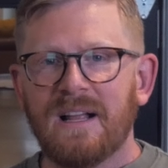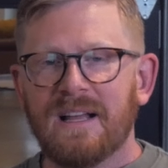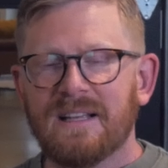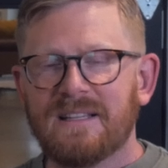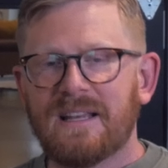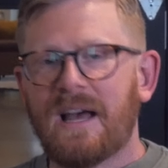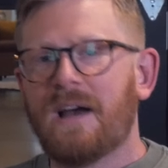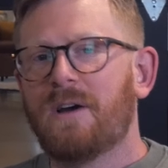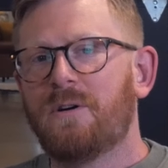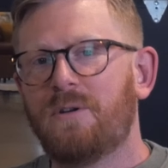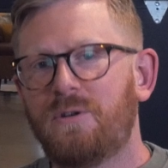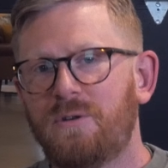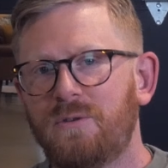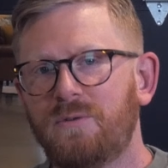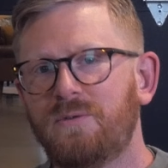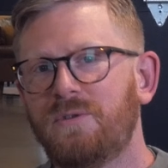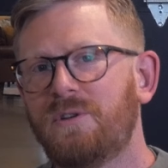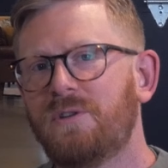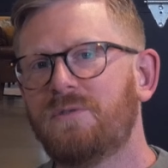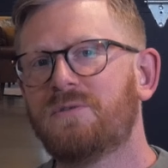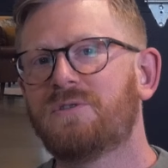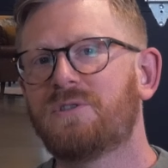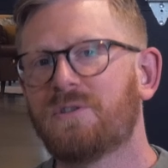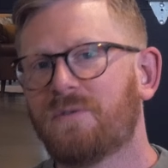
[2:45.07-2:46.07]
Is that who
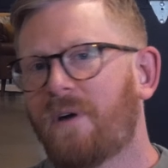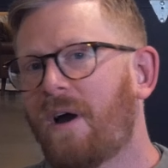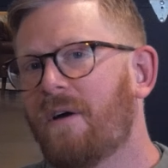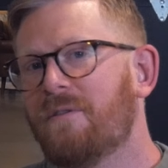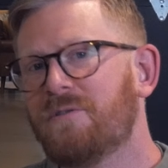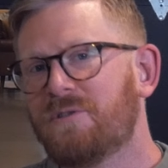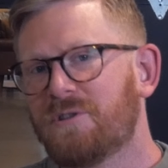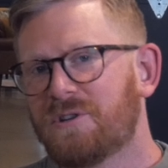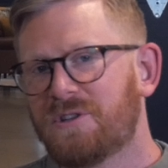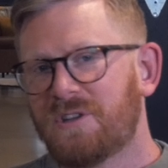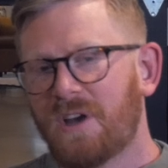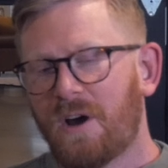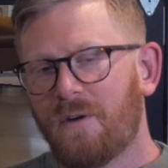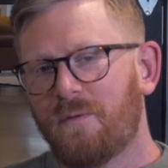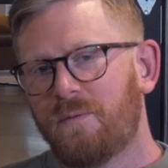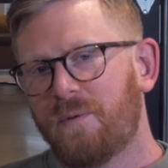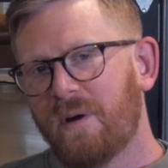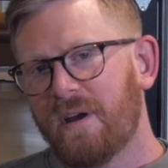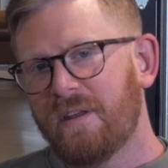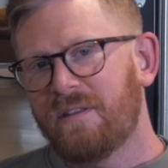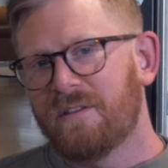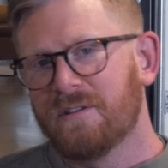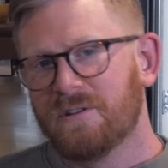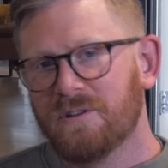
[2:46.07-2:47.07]
you surround yourself
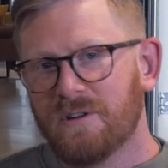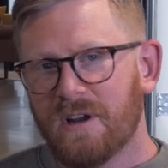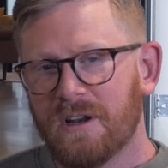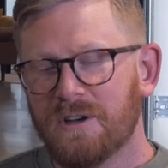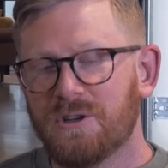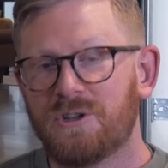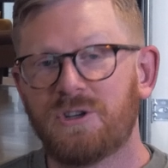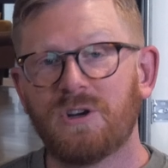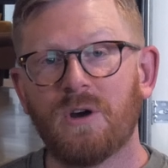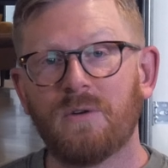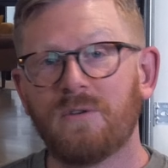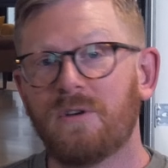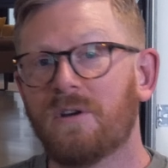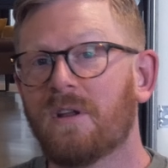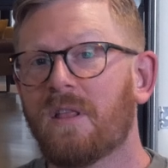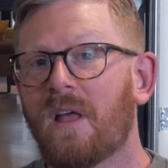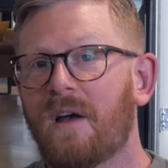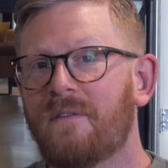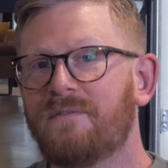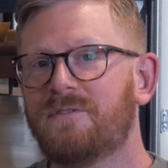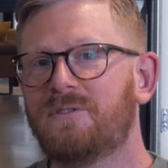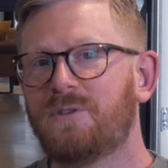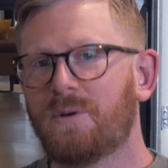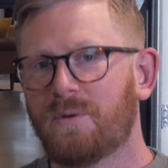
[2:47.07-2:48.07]
with and, and show your
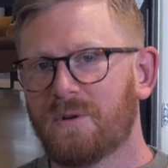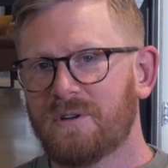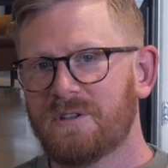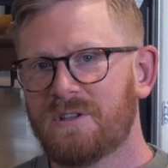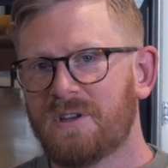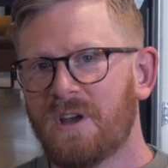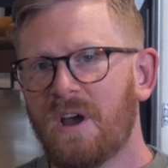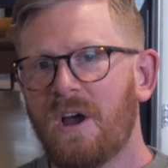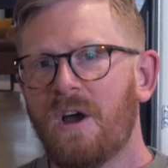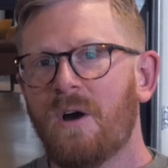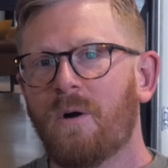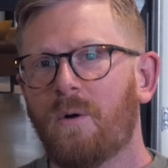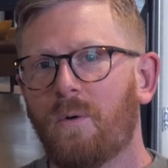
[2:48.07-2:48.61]
love towards?